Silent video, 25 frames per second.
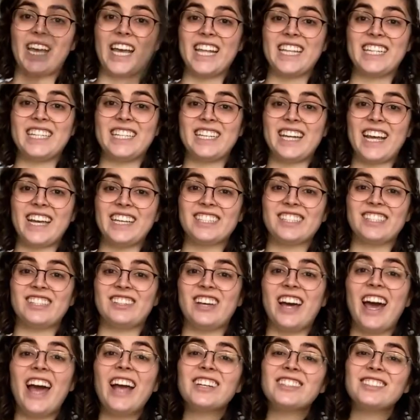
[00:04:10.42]
It's a nice little
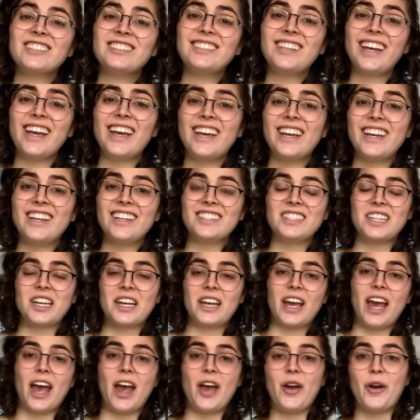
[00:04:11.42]
exercise
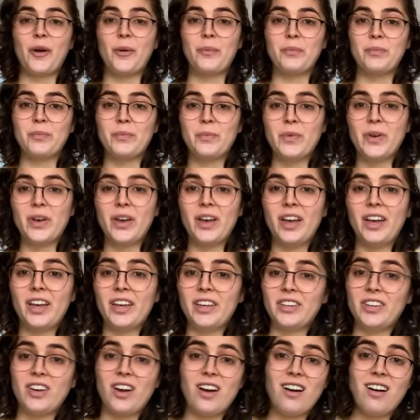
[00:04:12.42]
that I hope
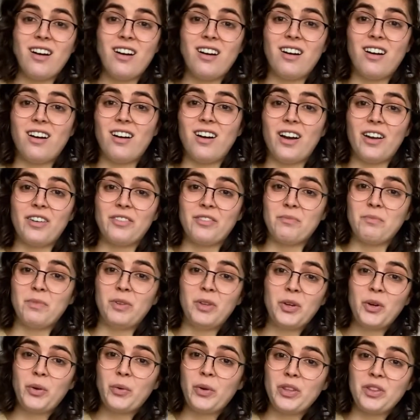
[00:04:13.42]
y'all are
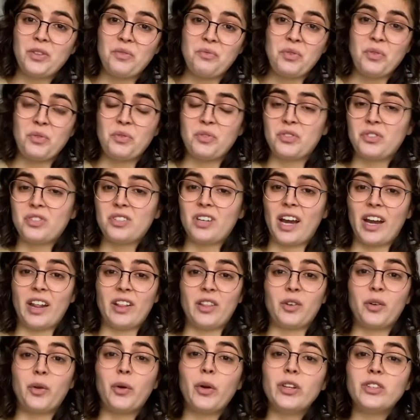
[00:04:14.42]
familiar with if you studied
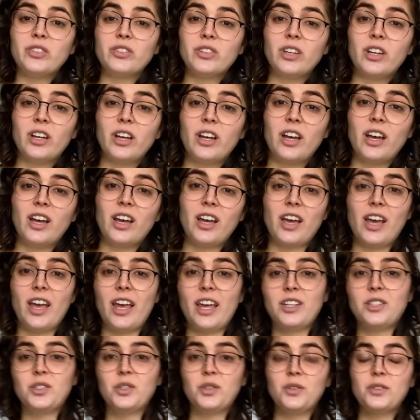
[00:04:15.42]
the chord
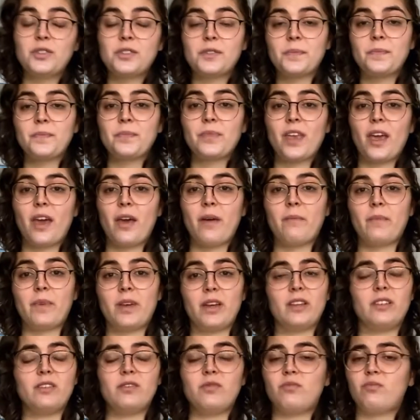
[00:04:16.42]
etudes.
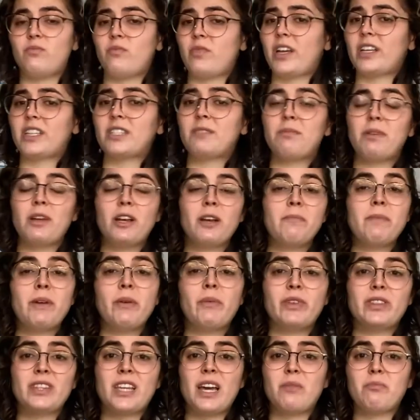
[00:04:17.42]
But experiment
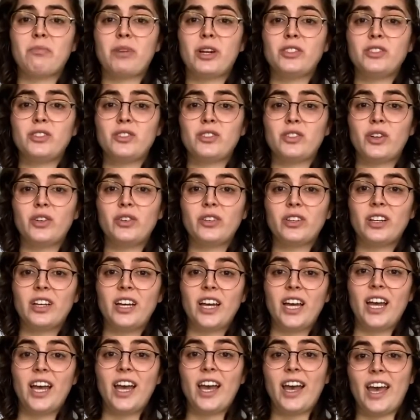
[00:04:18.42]
with that brush stroke
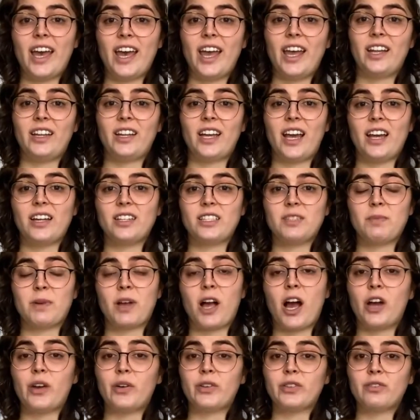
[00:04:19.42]
and that
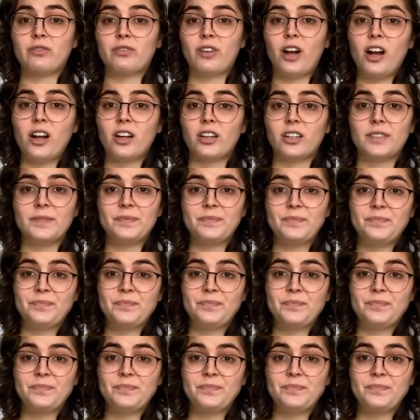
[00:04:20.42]
spiccato at the frog.